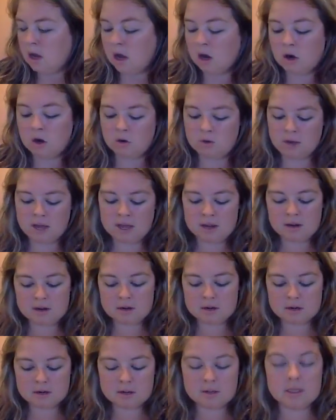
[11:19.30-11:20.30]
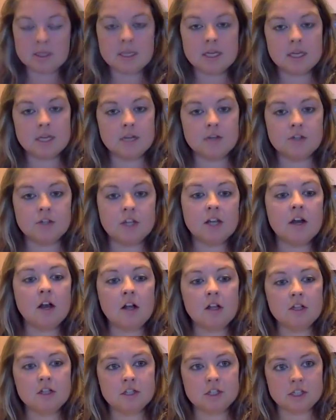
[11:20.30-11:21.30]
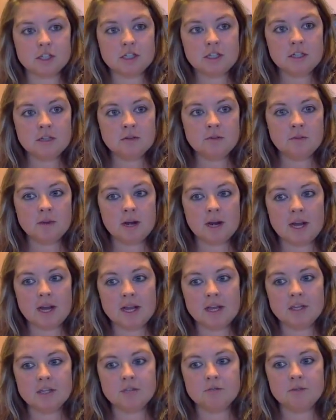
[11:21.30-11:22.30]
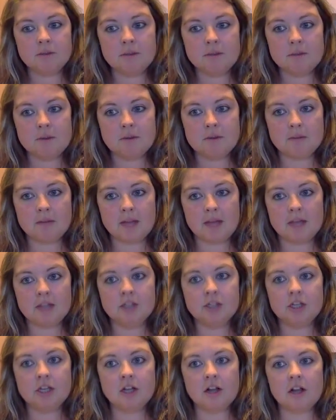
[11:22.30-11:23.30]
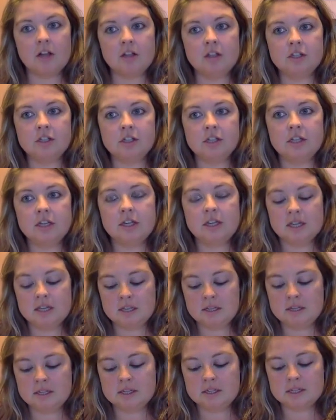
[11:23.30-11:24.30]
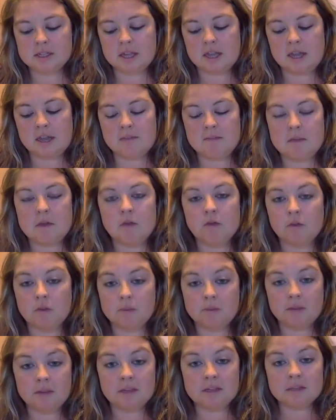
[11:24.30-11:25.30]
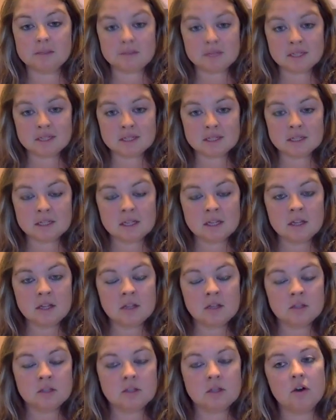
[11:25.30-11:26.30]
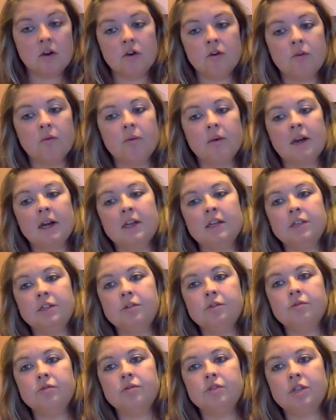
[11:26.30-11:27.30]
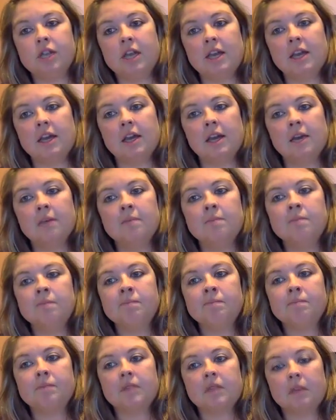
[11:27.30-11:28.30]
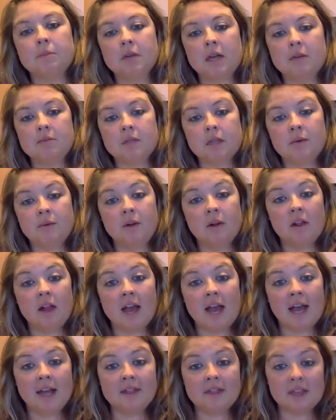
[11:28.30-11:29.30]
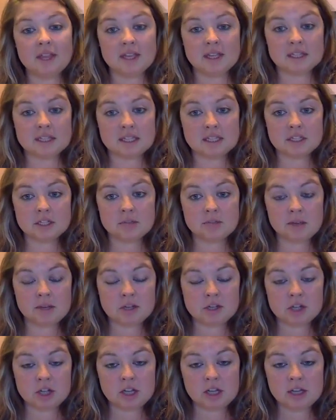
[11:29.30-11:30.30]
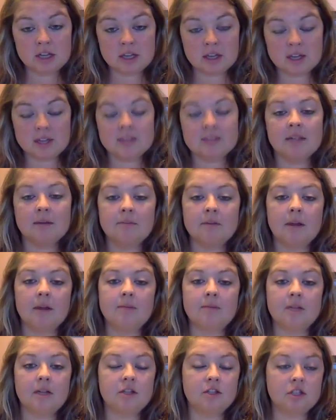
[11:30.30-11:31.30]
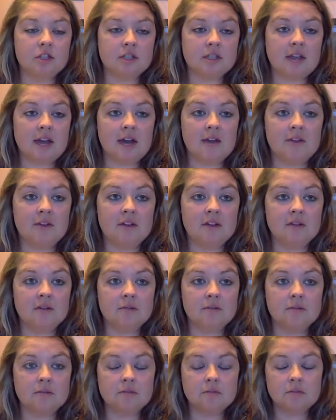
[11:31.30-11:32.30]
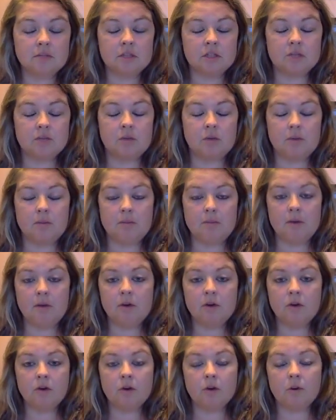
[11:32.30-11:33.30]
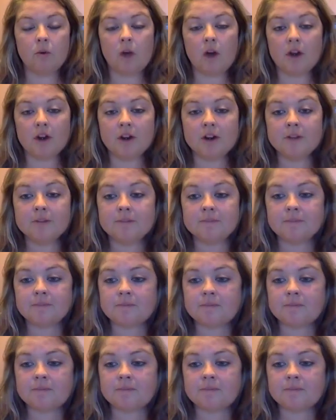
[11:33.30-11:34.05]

Oh, and the Shakeology, when I do my meal plan, Shakeology is a meal replacement. So when I do shake, sometimes I will add things into my shake, and sometimes I'll just have it just with milk or water